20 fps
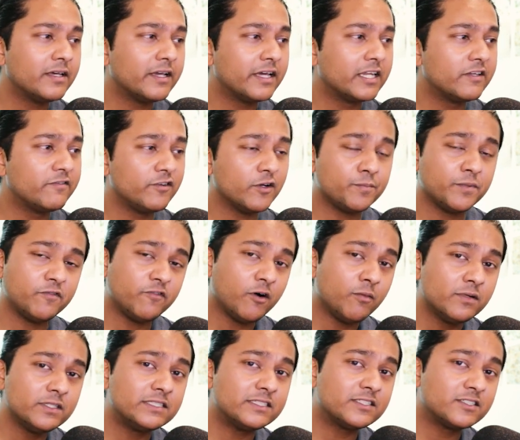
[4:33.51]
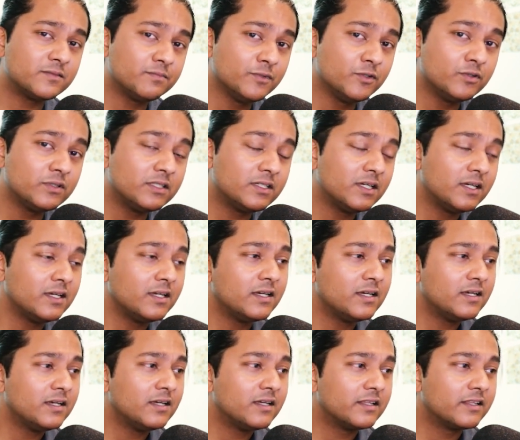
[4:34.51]
And if your performance is smooth,
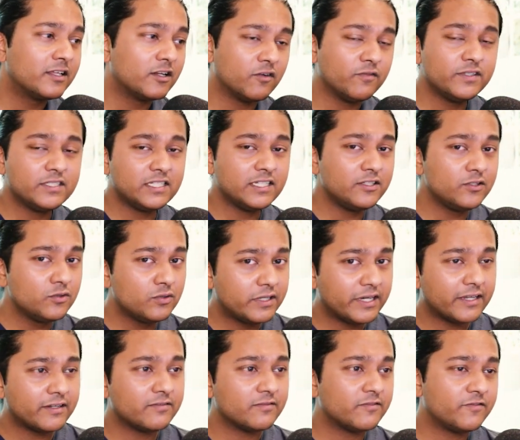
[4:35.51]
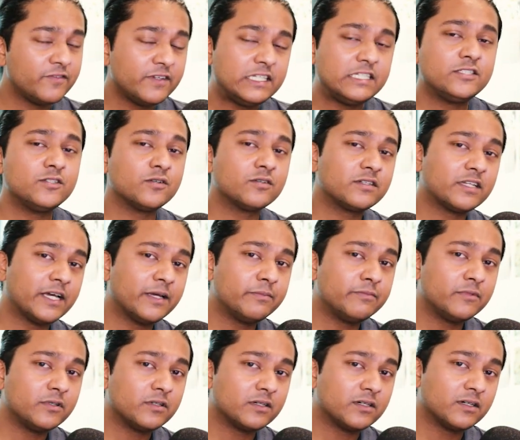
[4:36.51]
then obviously you can finish on
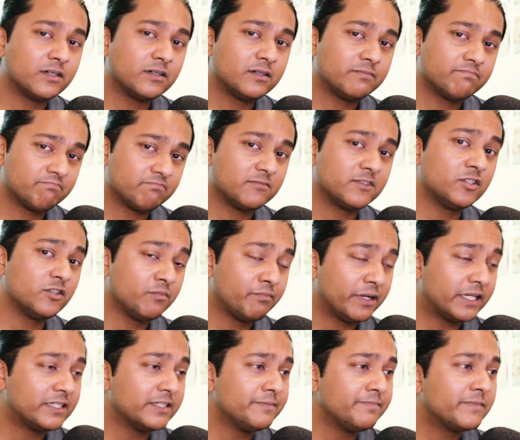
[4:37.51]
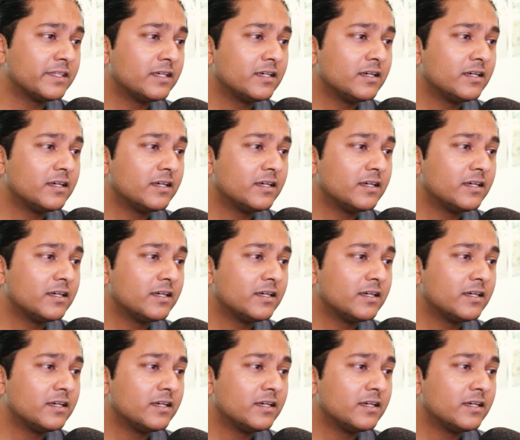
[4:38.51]
time, better.